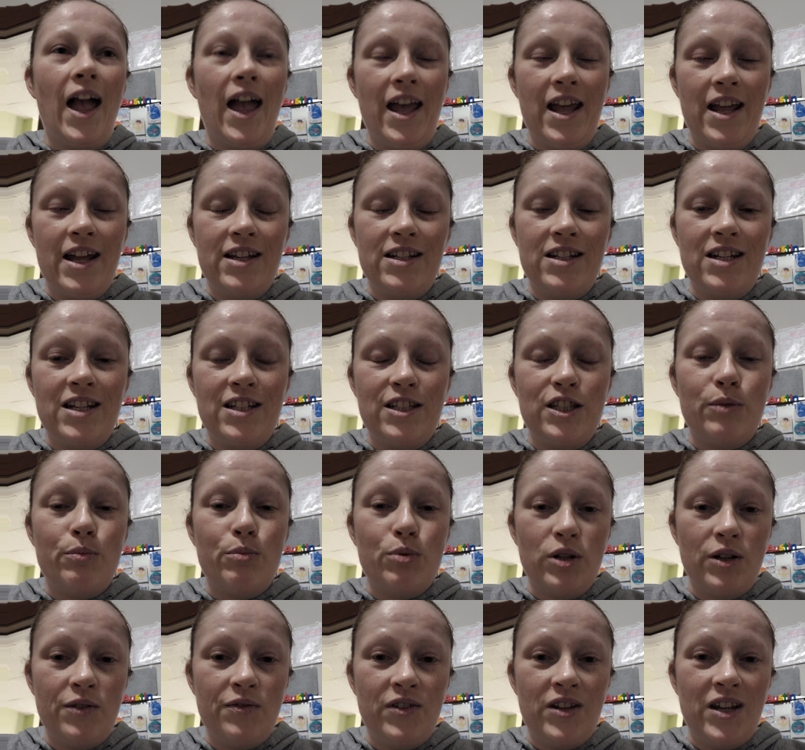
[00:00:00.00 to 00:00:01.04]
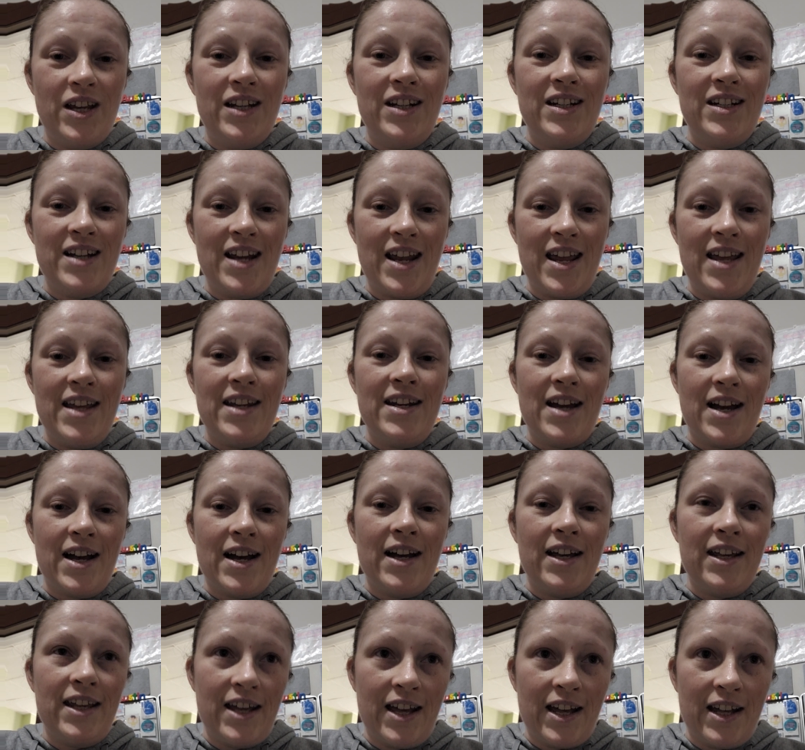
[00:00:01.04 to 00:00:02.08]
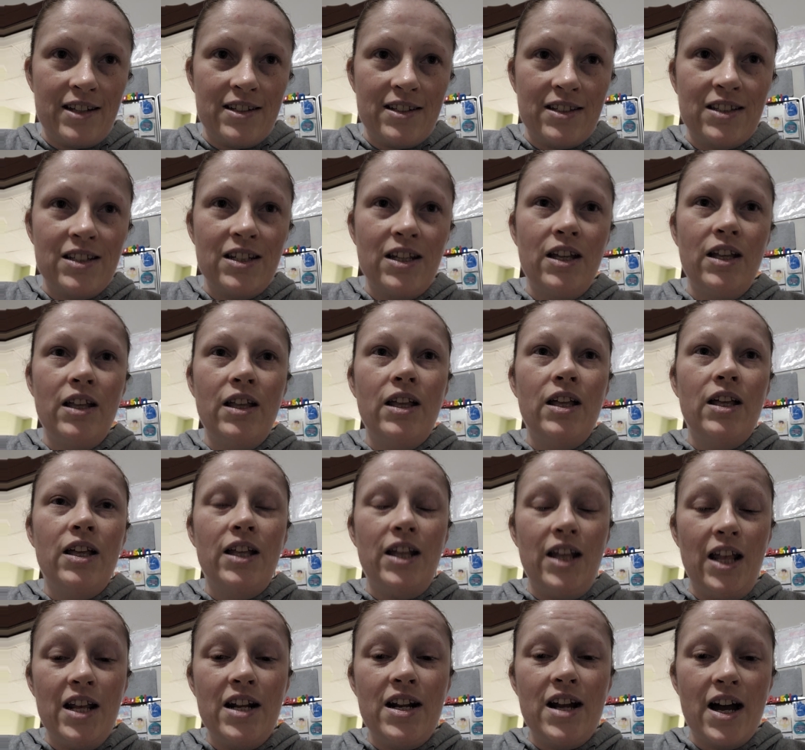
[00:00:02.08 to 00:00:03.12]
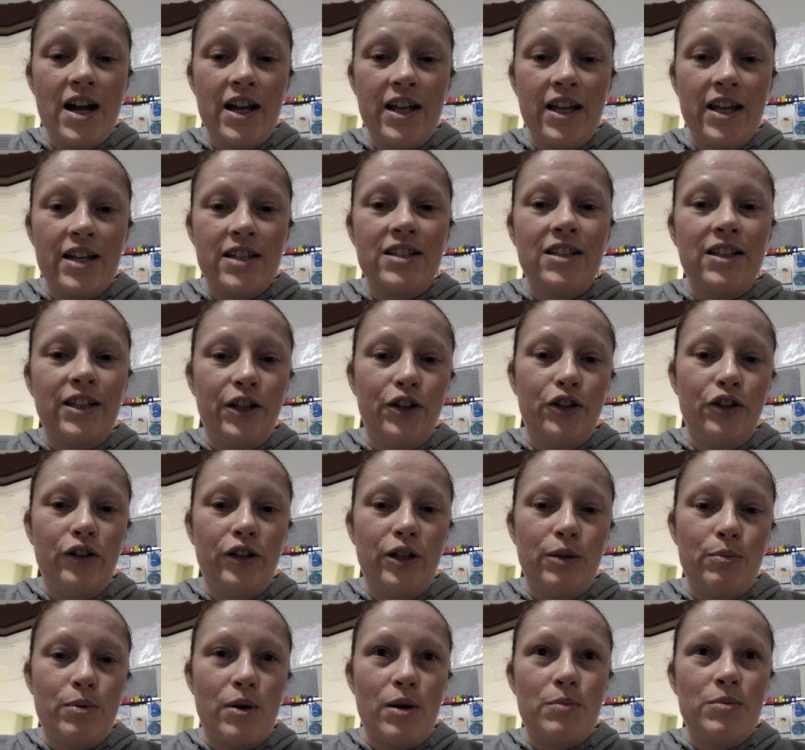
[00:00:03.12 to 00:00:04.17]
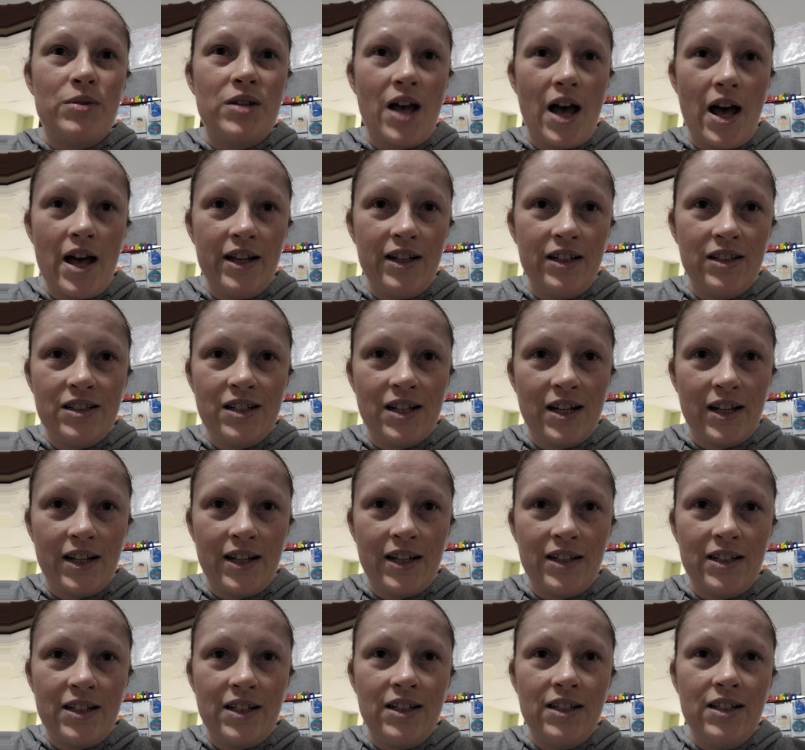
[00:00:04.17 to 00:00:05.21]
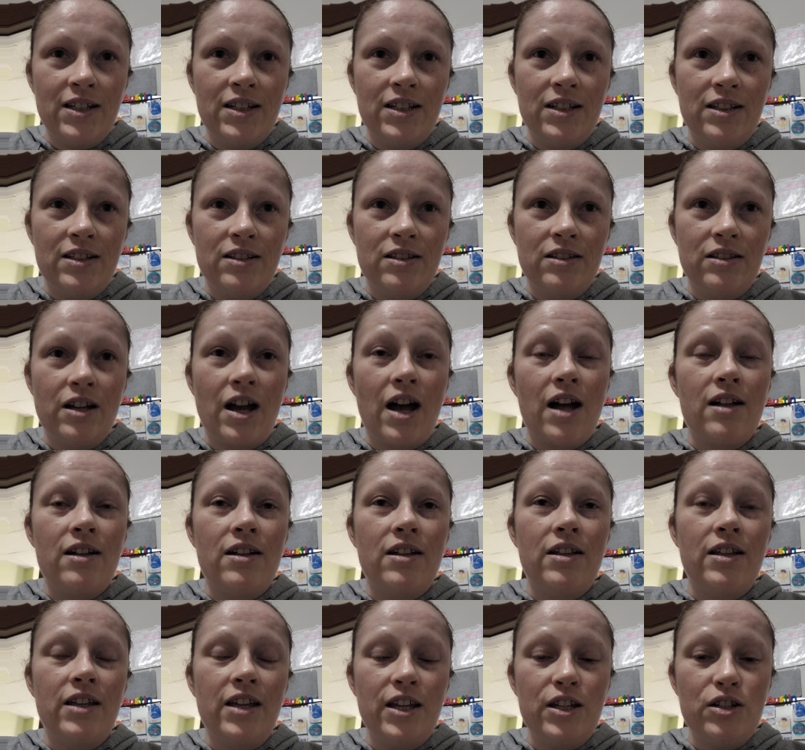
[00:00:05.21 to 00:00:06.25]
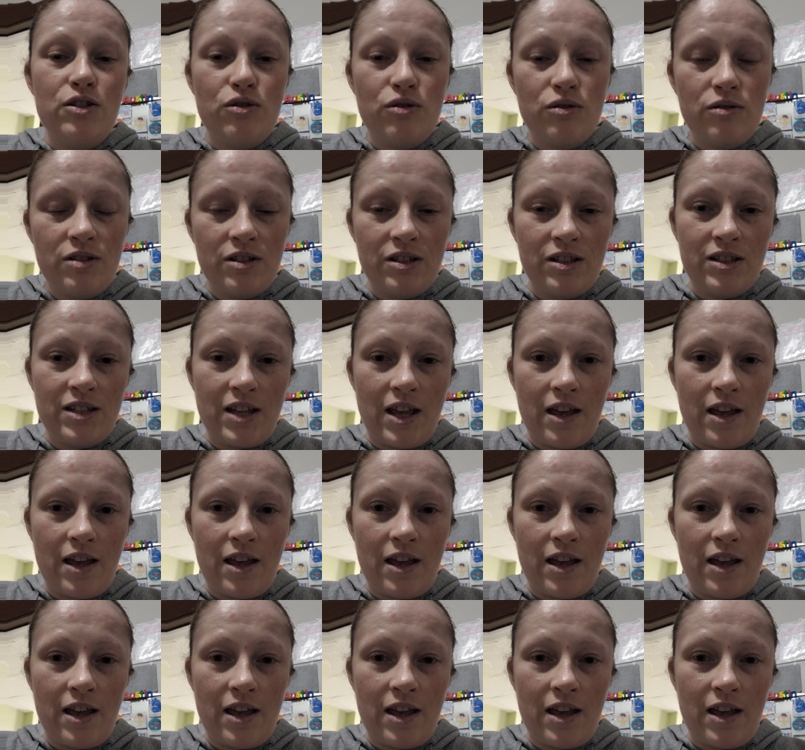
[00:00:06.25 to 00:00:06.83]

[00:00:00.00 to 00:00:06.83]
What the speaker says: and it's abbreviated NIS. NIS literally pumps iodide into the